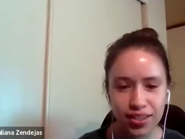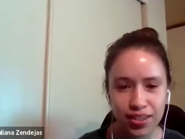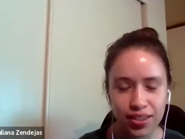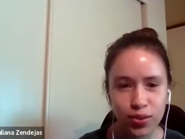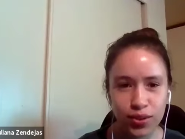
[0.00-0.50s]

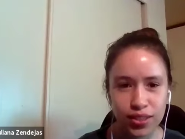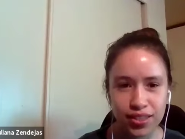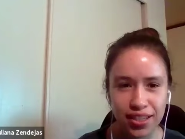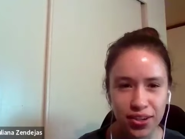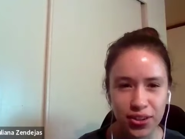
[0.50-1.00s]
say it was
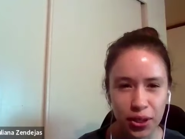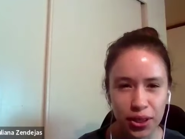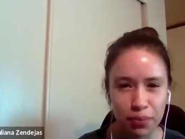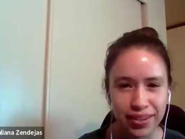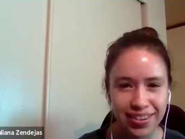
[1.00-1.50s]
scary
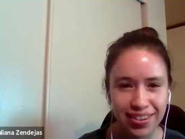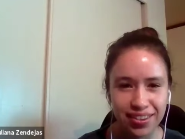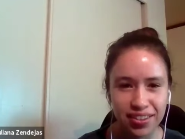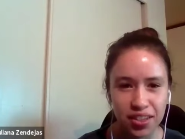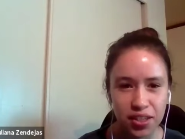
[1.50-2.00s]
at the
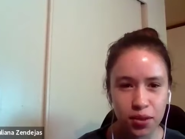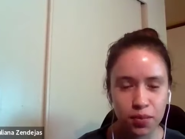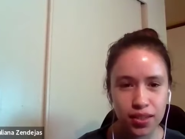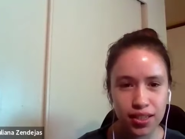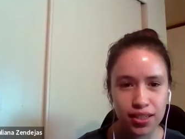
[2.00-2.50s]
beginning
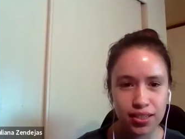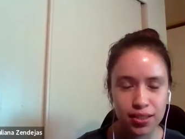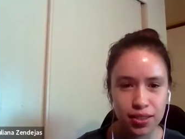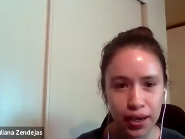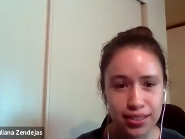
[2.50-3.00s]

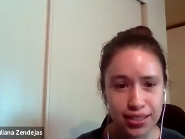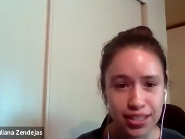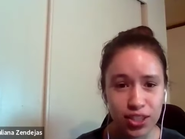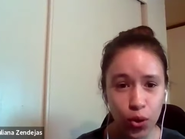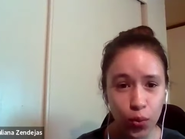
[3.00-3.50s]
because I
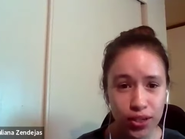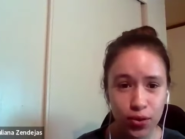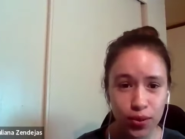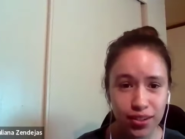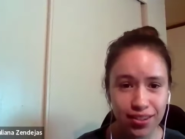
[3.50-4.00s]
didn't know
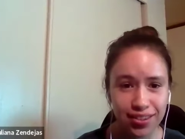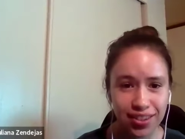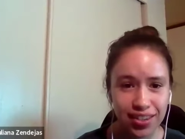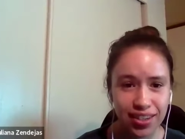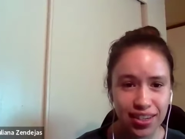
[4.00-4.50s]
anyone,
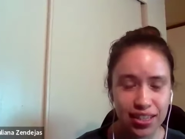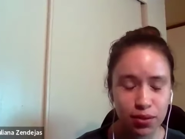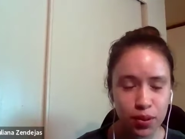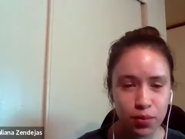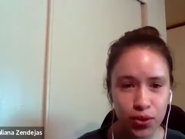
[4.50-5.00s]
and
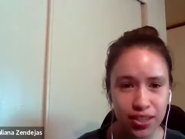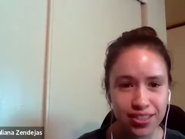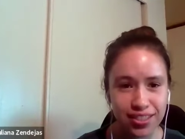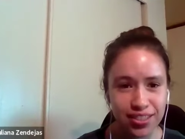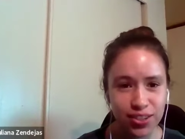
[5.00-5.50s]
the people that I
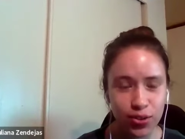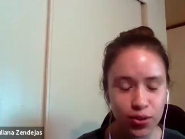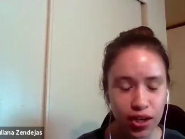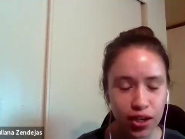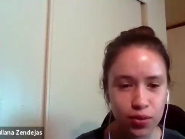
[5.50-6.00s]
did
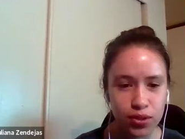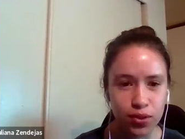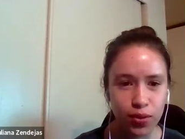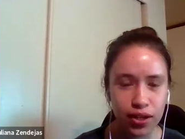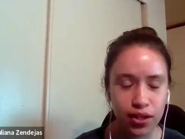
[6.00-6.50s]
know, I was
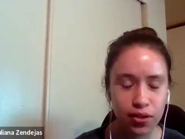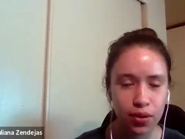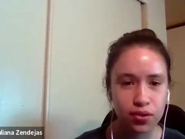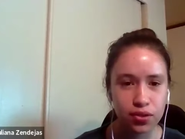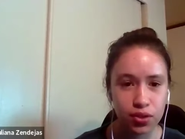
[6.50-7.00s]
quiet
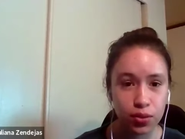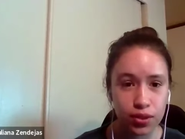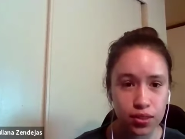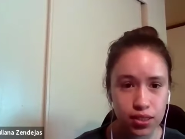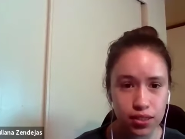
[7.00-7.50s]
around. So it
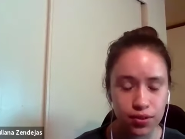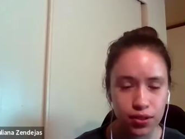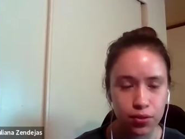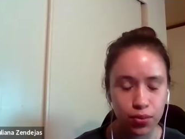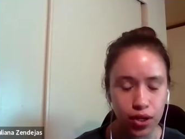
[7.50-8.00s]
was a
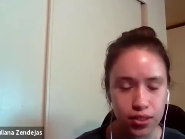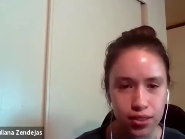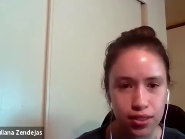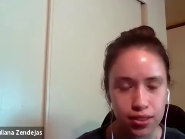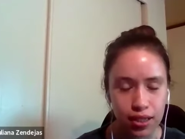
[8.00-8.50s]
difficult
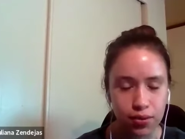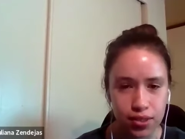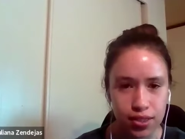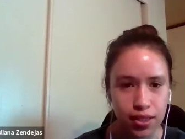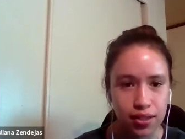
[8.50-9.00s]
process, I
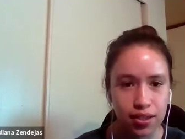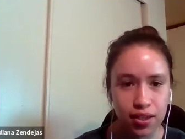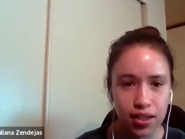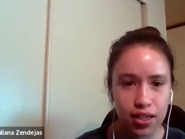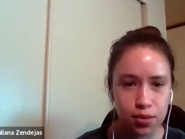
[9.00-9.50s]
would say,
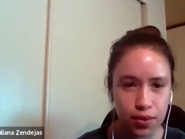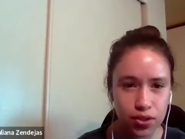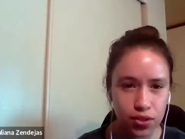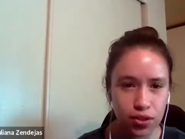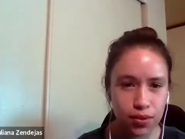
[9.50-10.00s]

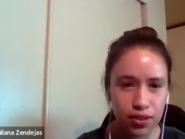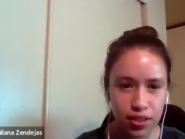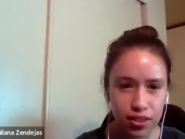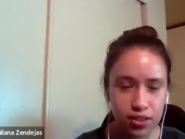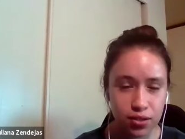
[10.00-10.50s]
especially being
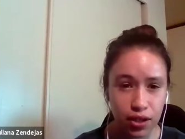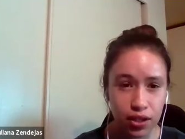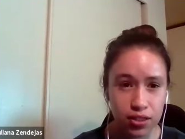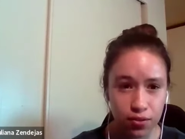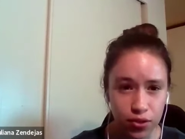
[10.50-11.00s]
like
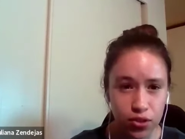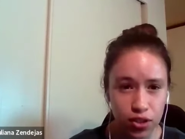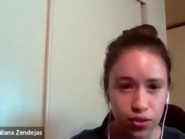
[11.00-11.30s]
as a first